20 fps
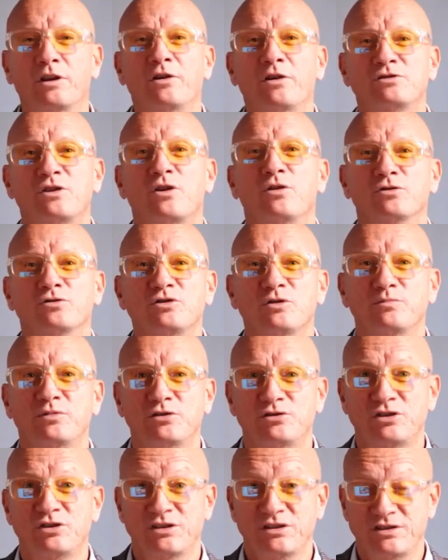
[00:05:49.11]
Those
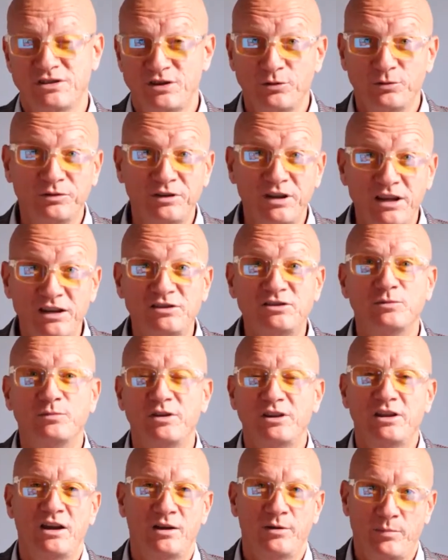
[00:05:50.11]
contributions still need to
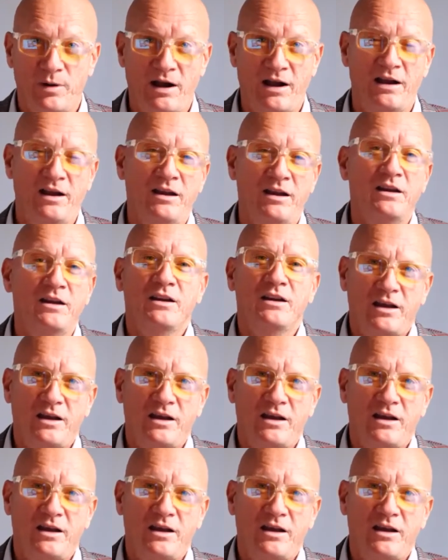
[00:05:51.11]
be there by